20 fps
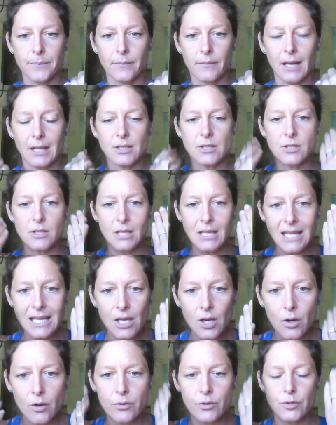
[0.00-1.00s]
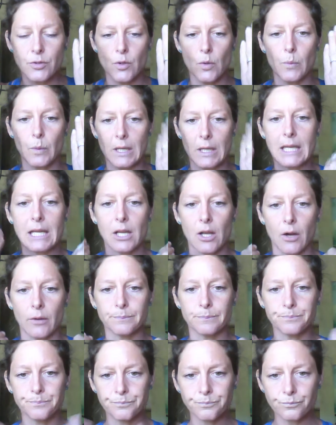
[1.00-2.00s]
That's the ego, the super
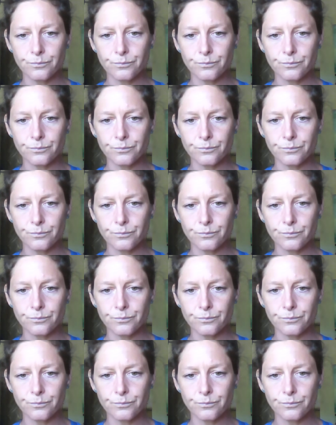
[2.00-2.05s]
ego.